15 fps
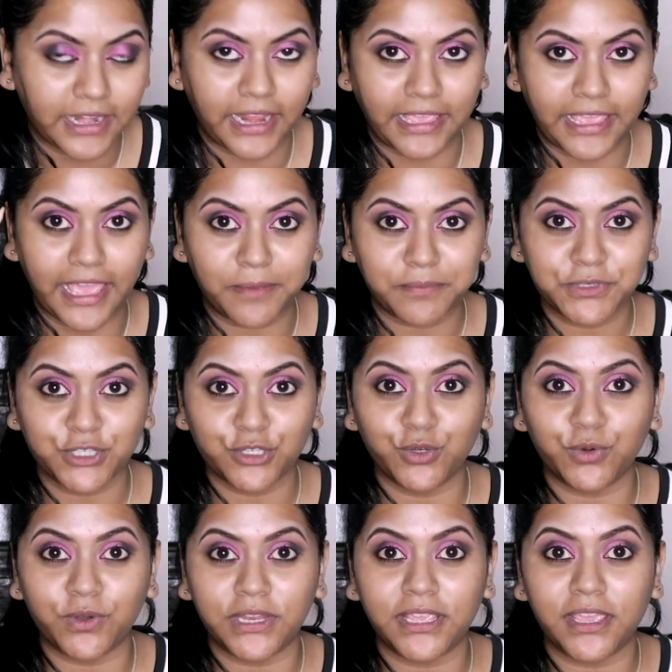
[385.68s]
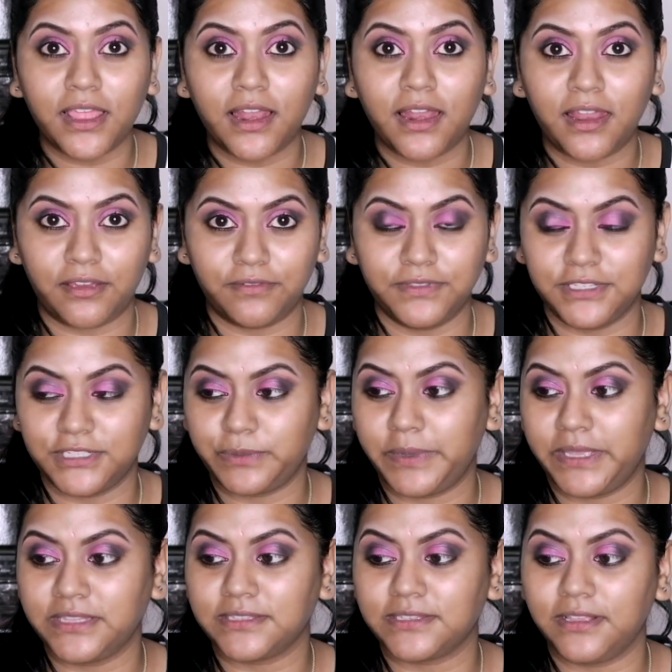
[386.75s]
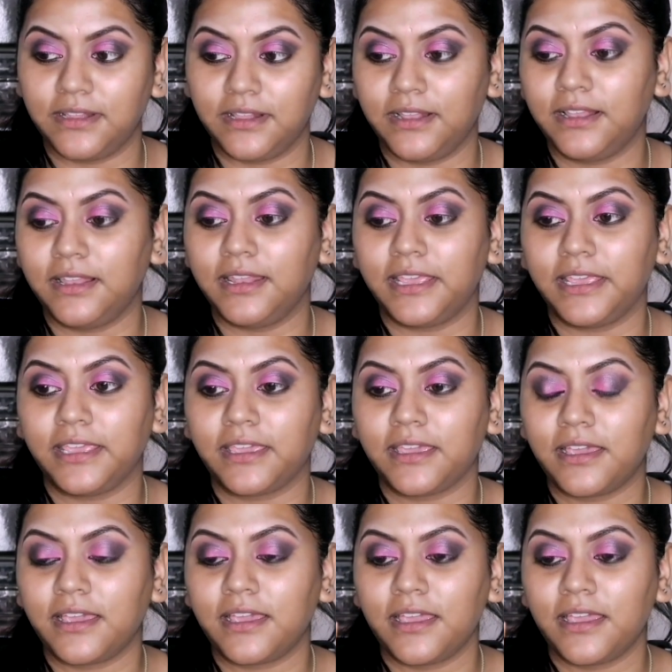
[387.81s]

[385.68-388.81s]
and I absolutely love this pencil. Like,